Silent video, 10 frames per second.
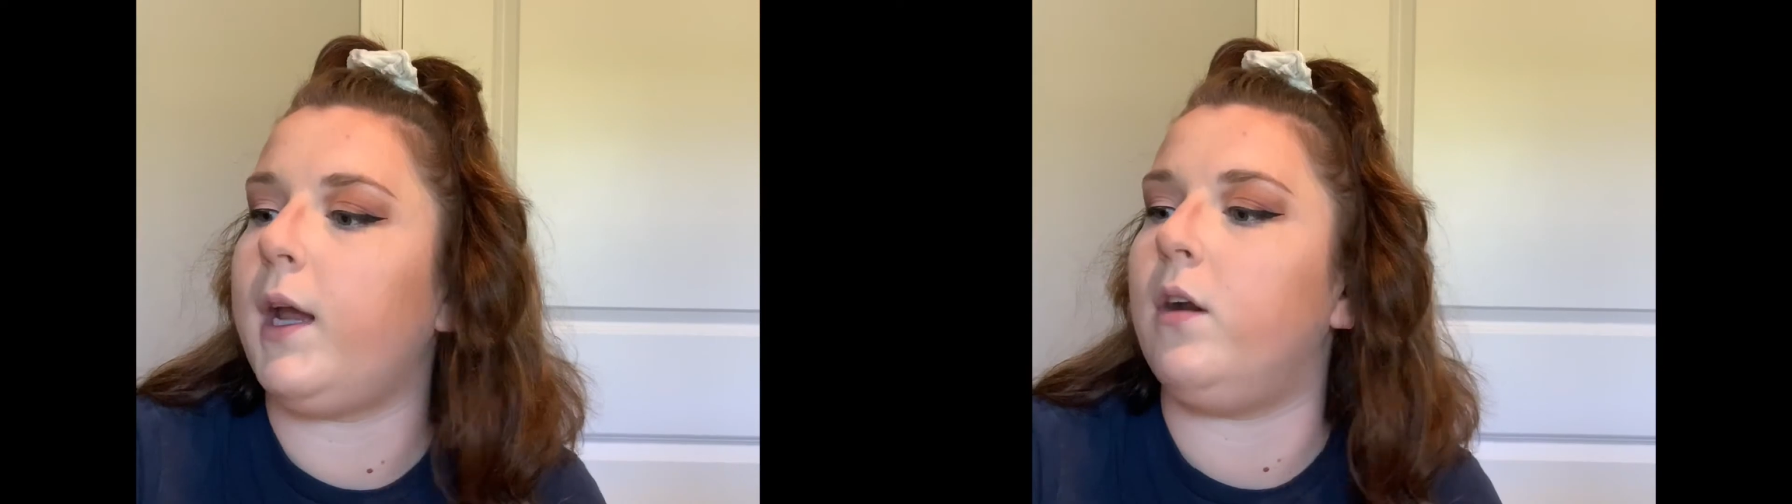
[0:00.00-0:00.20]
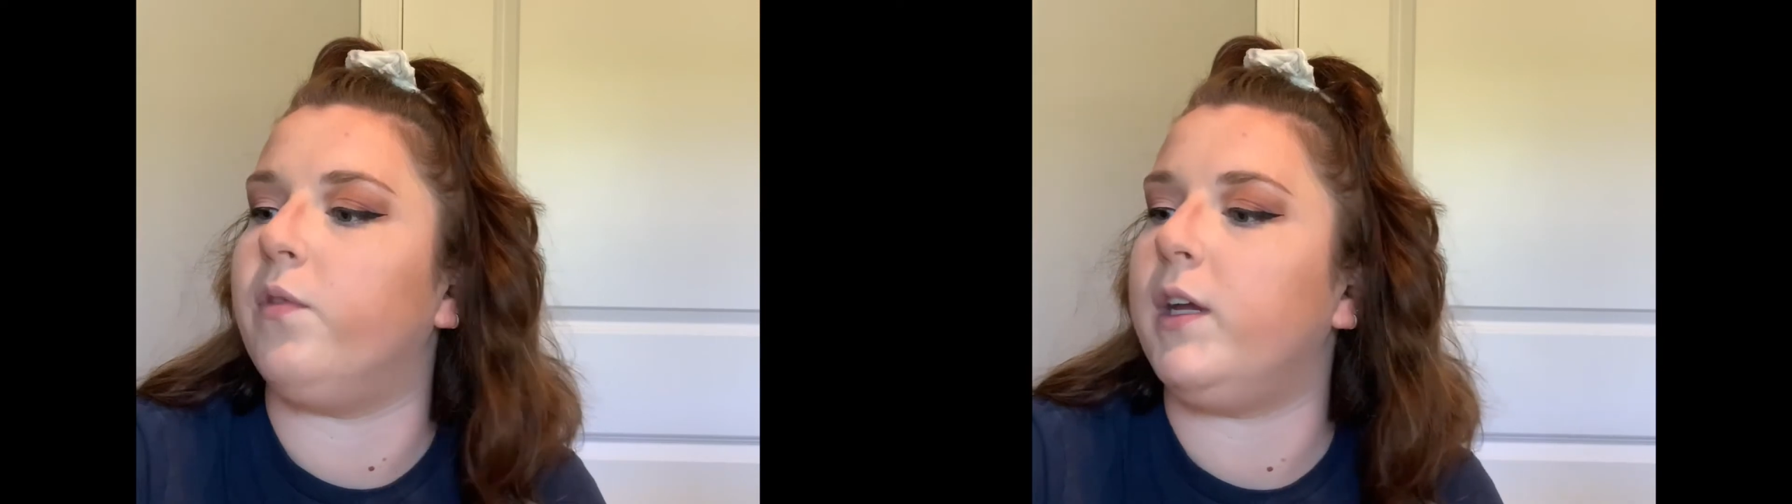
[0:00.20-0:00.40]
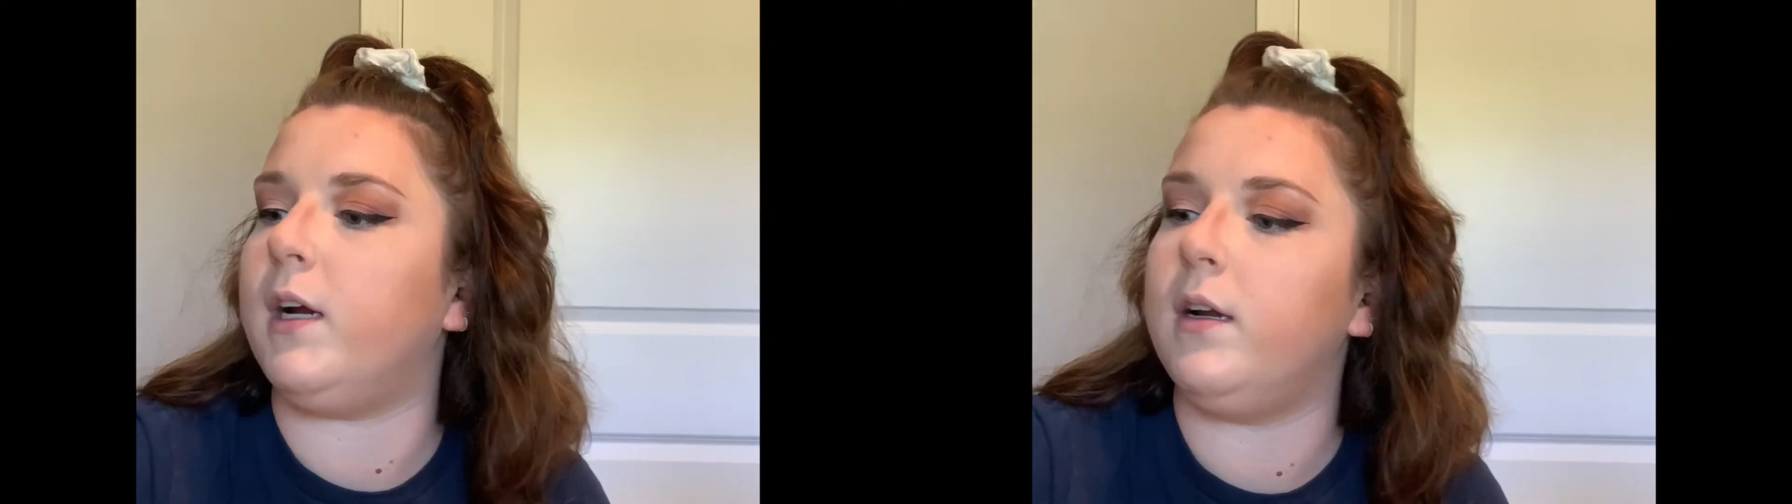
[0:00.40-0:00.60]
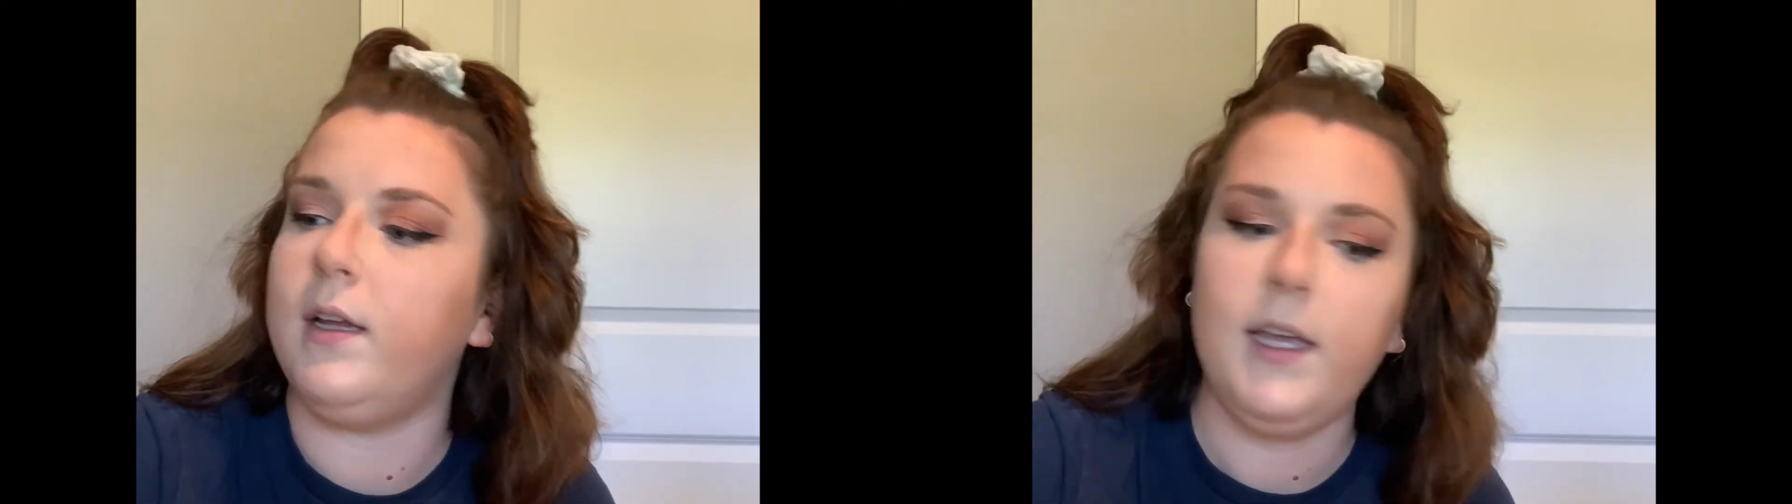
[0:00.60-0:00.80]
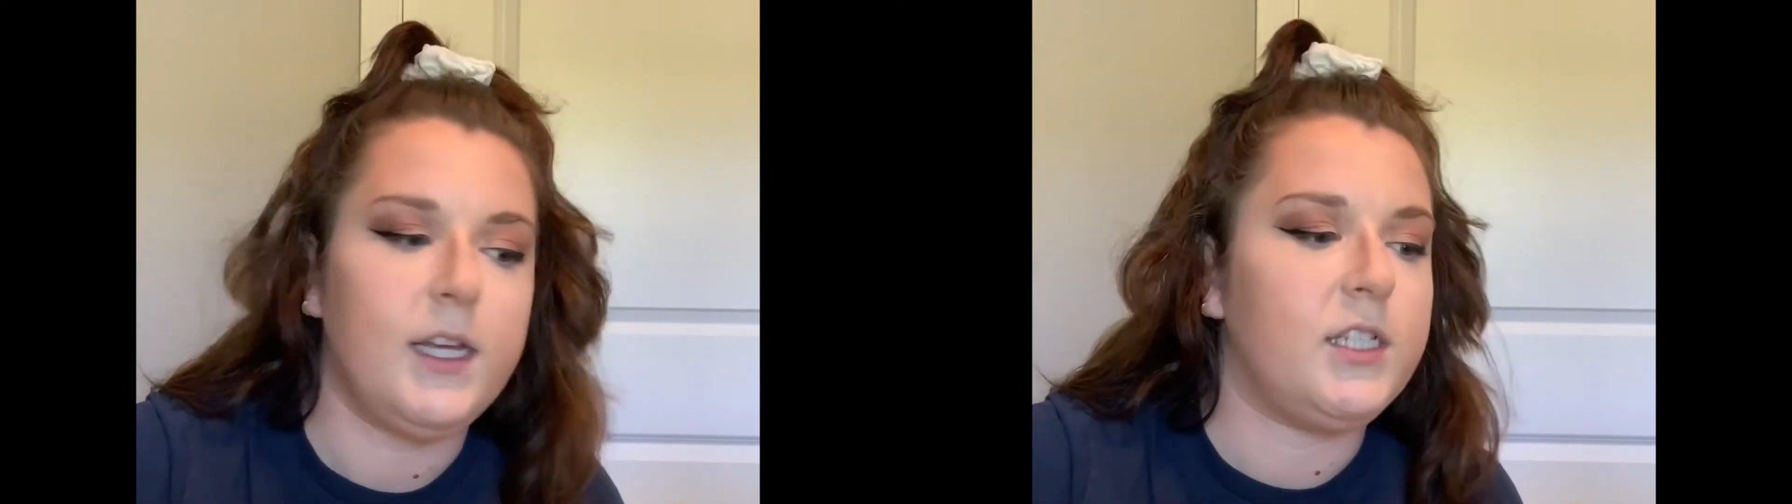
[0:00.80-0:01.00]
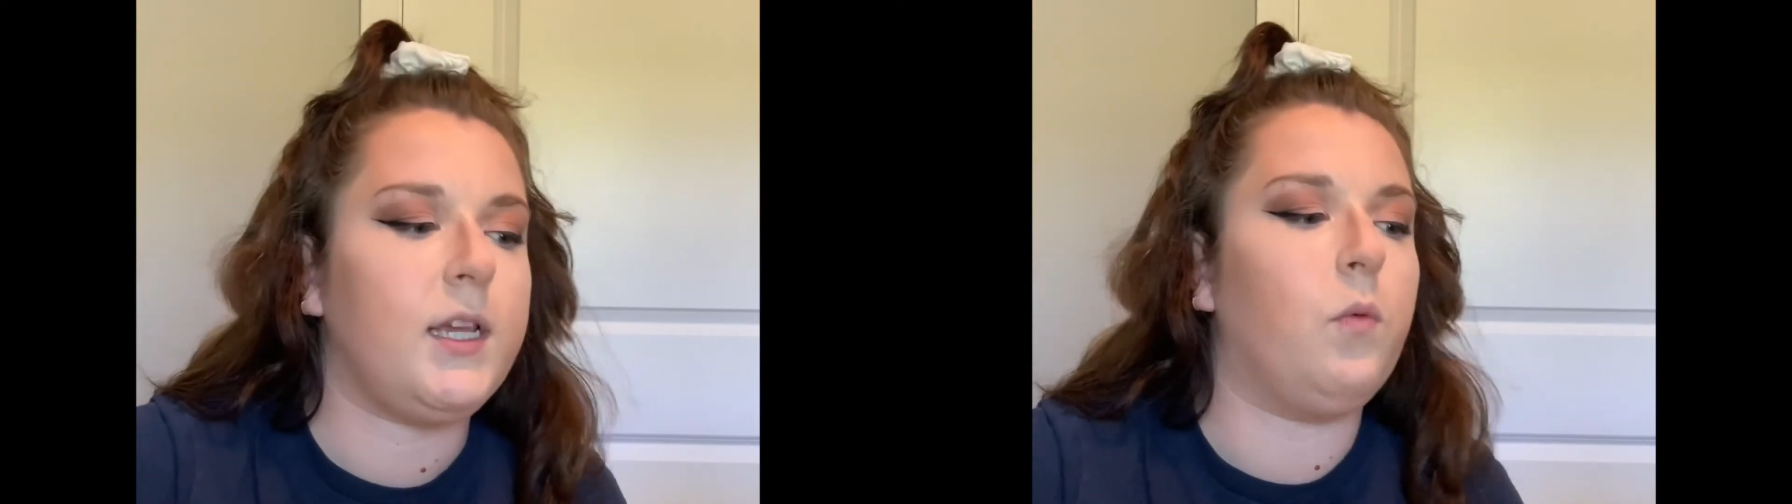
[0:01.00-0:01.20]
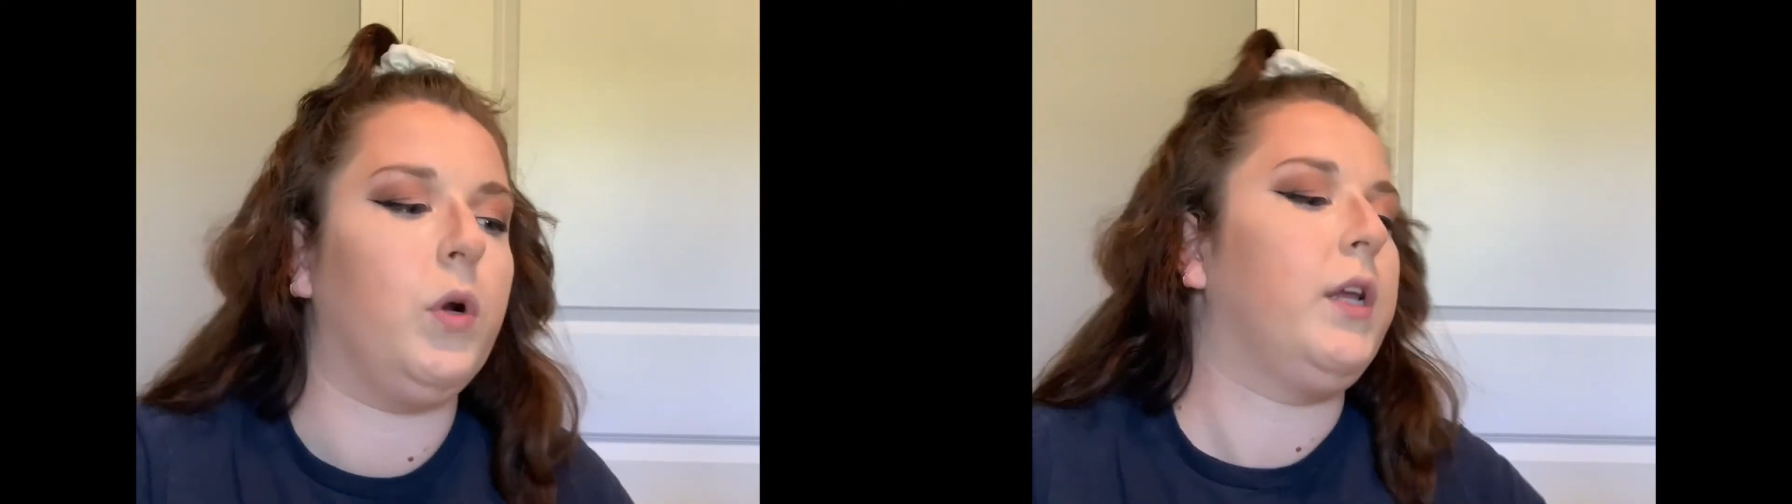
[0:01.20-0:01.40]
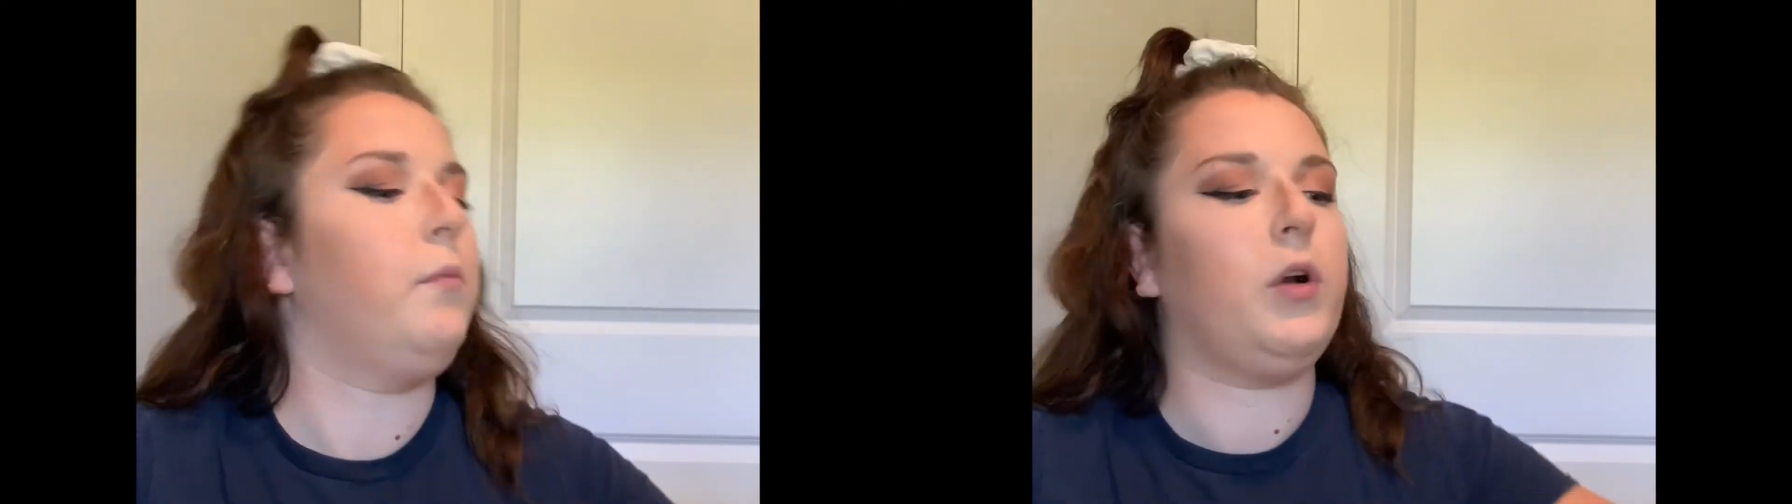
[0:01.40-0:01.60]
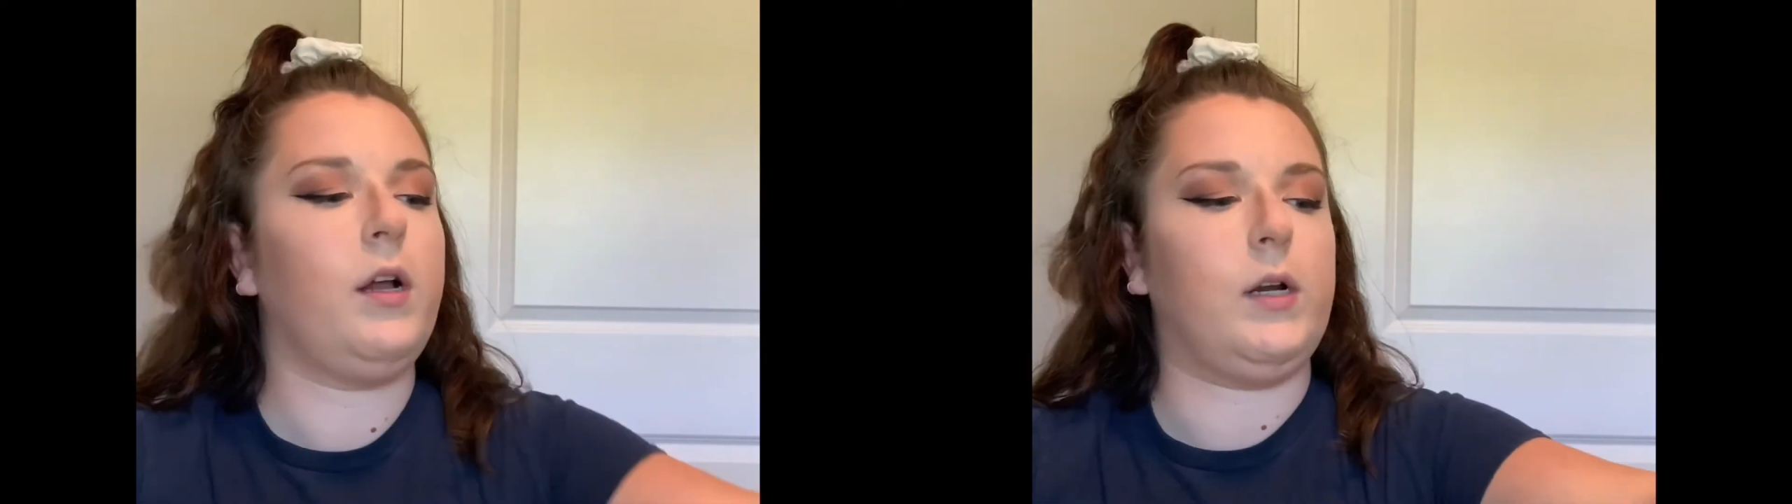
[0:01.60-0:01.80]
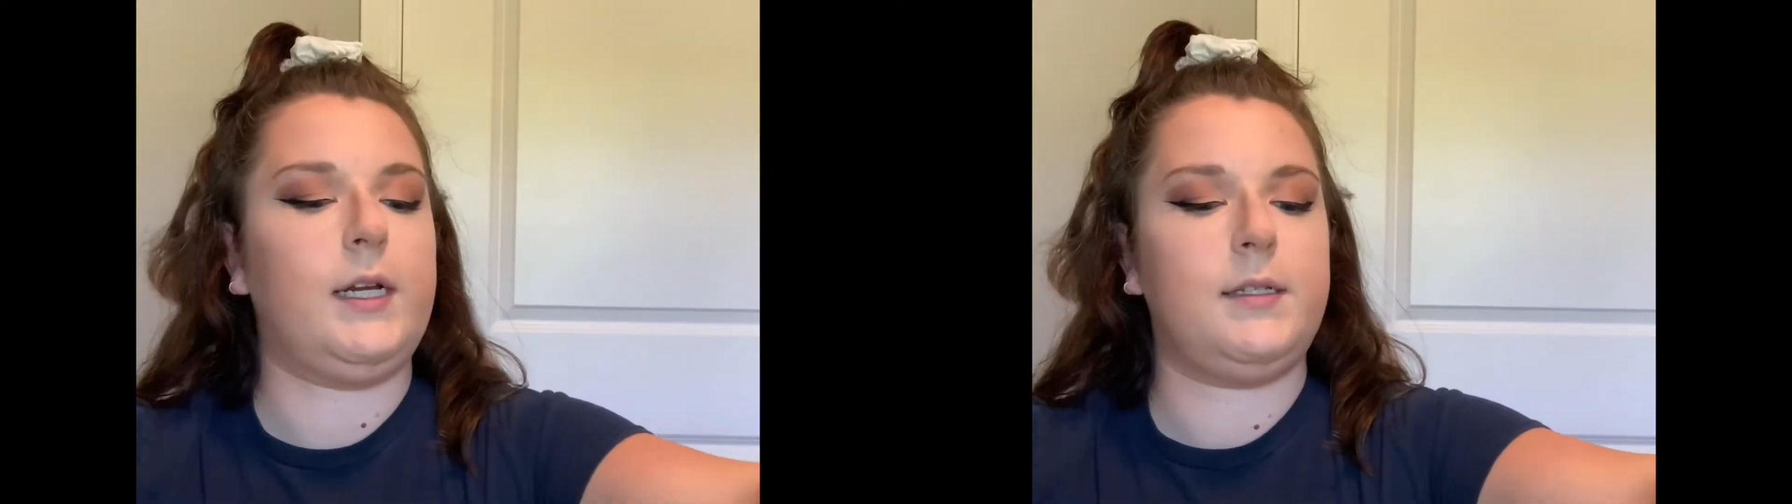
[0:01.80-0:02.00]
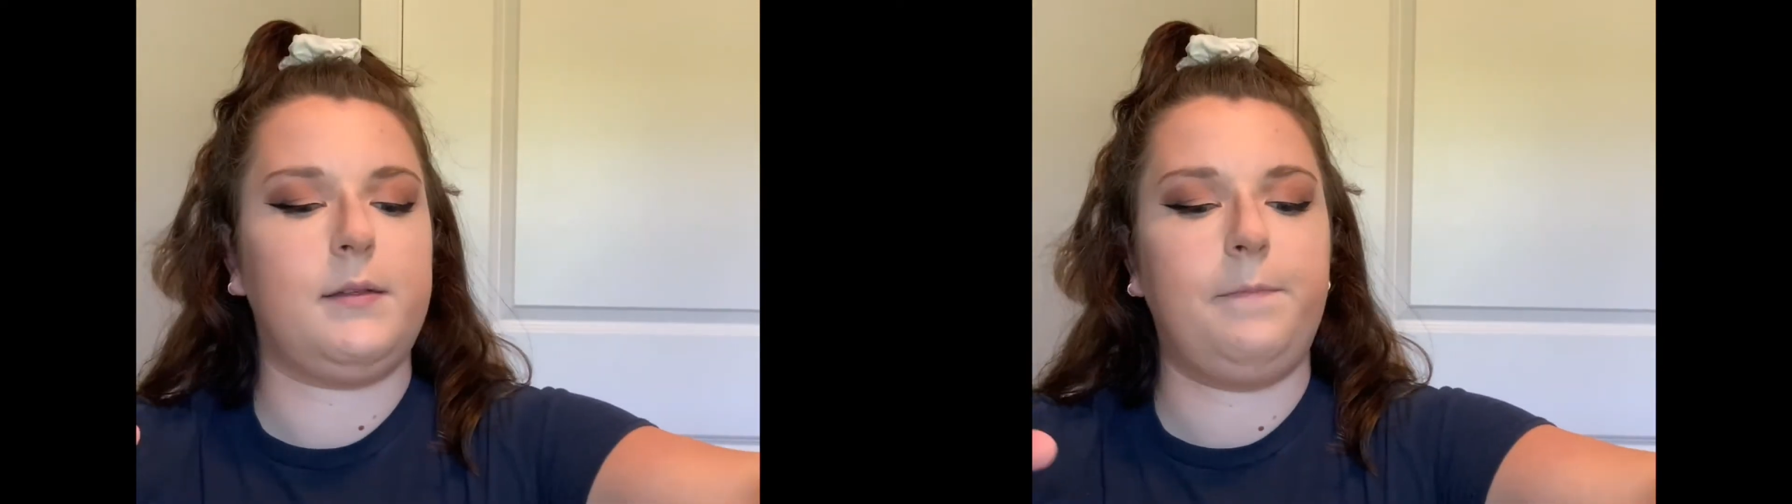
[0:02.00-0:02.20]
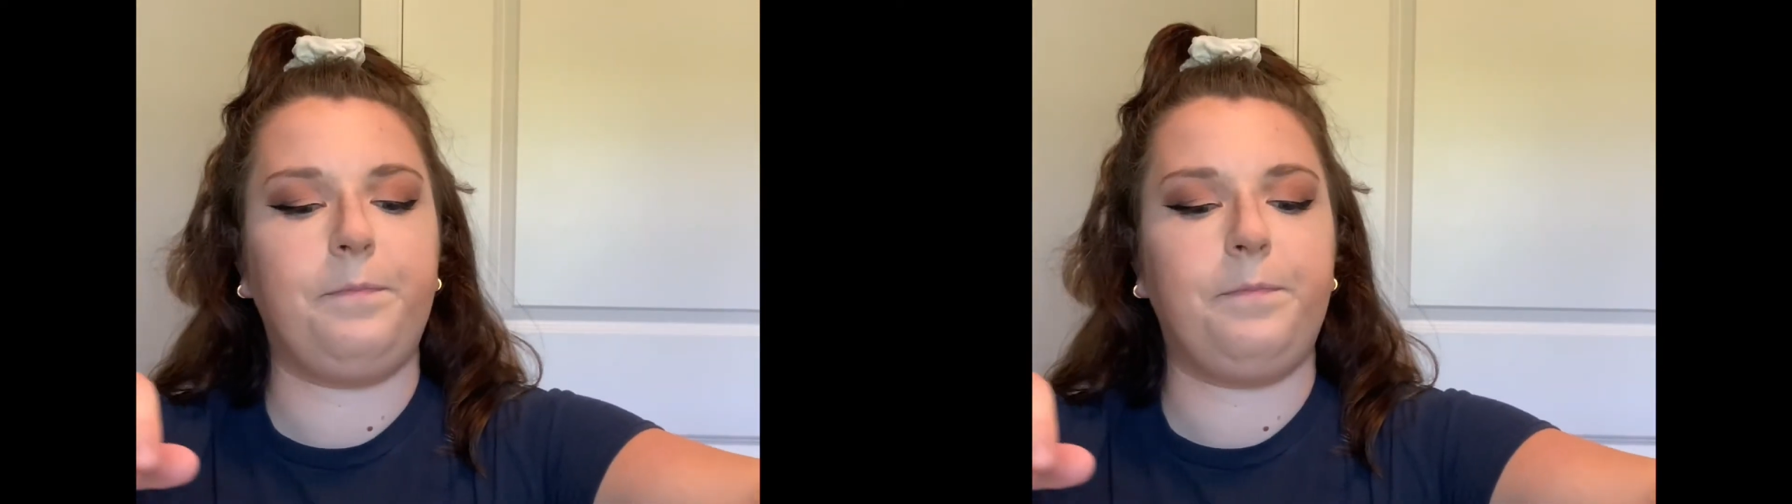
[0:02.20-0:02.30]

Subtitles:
over here. It's a work in progress.